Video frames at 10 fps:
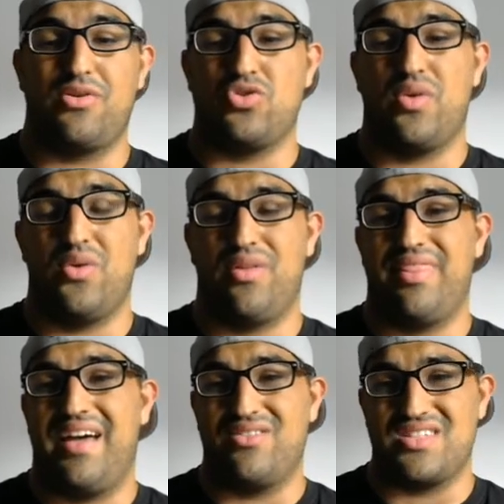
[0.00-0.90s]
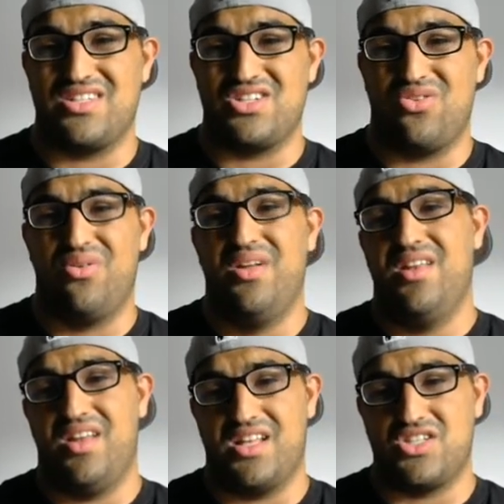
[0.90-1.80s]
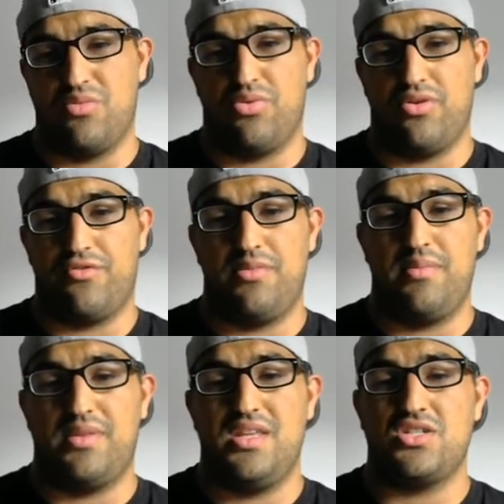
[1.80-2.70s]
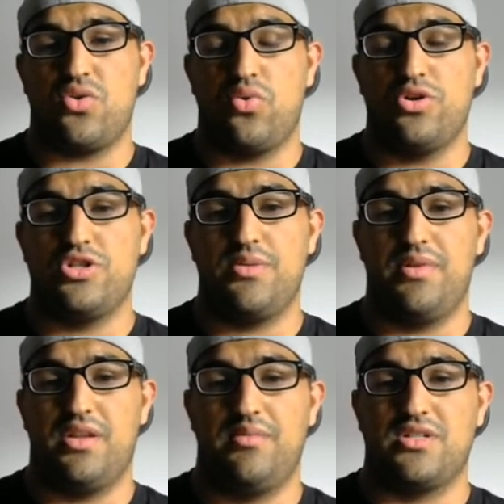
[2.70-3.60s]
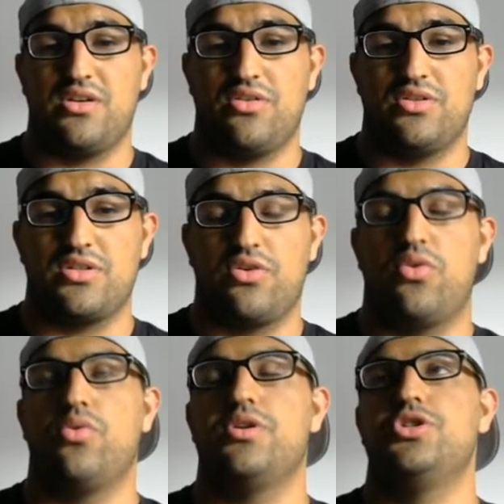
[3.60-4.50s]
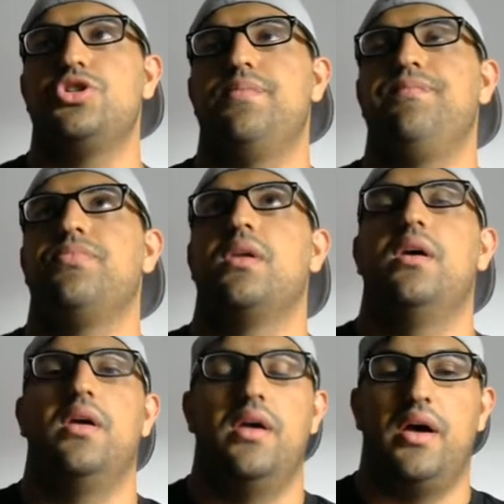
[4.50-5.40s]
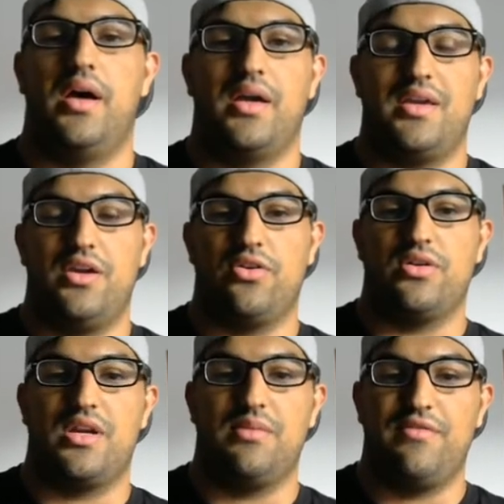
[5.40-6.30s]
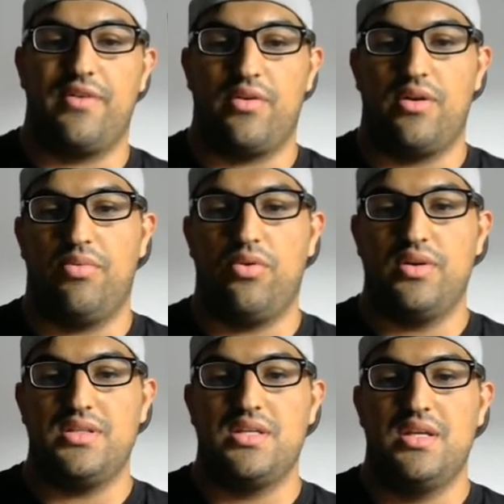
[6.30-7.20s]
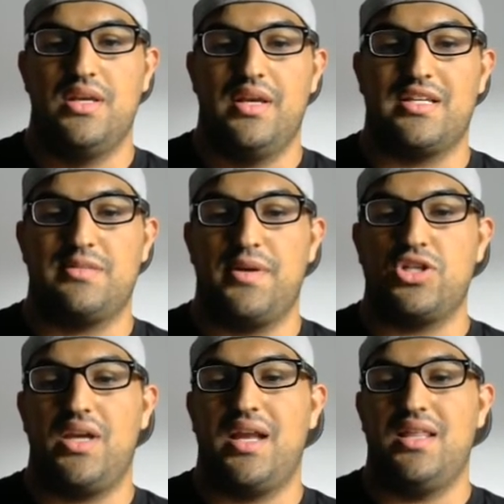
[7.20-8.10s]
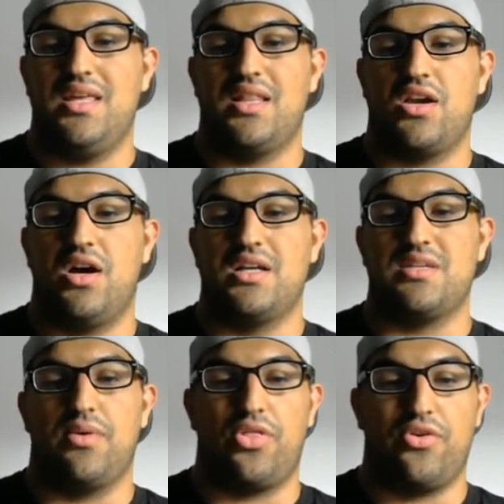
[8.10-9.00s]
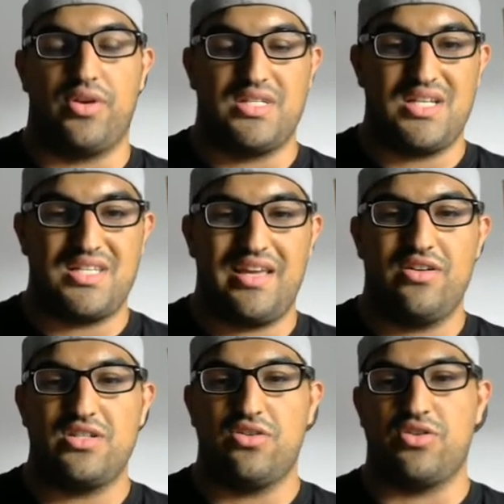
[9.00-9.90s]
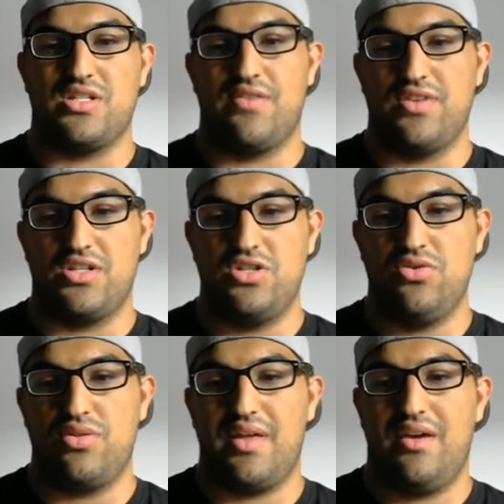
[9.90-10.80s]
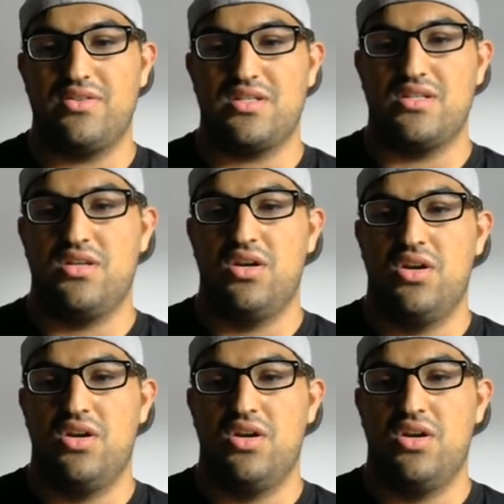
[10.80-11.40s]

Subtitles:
21,000, so not so important for me. But these orange ability materials, or orange gear, can be very important, especially anything that costs about 36,000 or 72,000,